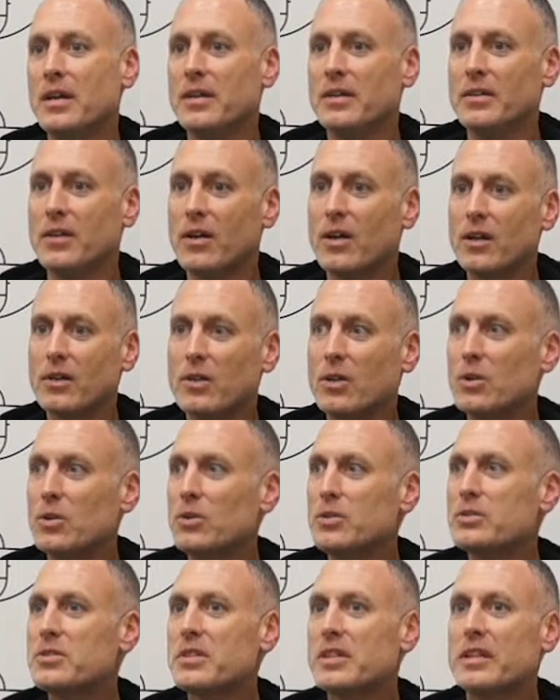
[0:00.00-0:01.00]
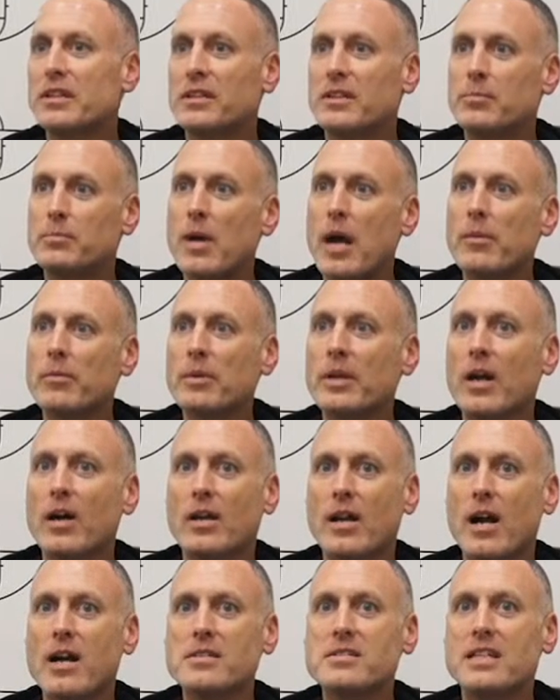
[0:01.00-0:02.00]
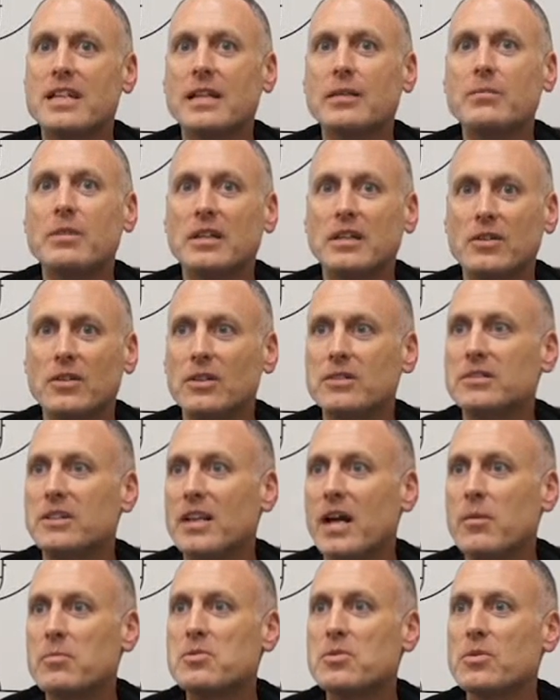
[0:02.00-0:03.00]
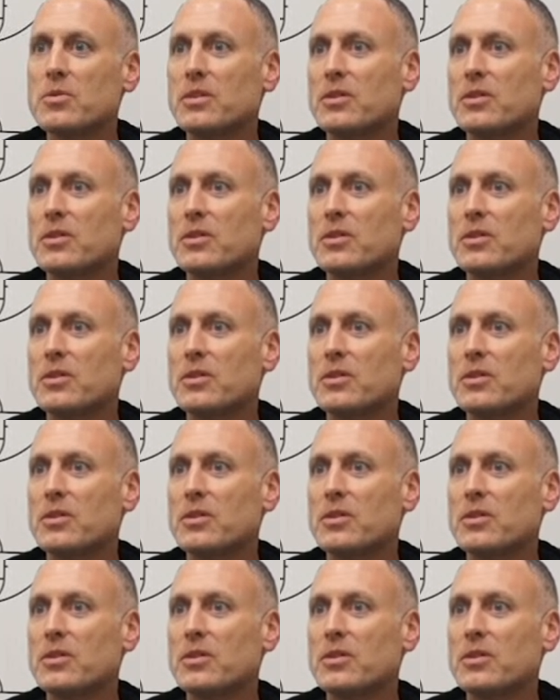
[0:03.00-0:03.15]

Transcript: there are girls that are probably on our team that looked at Omsol.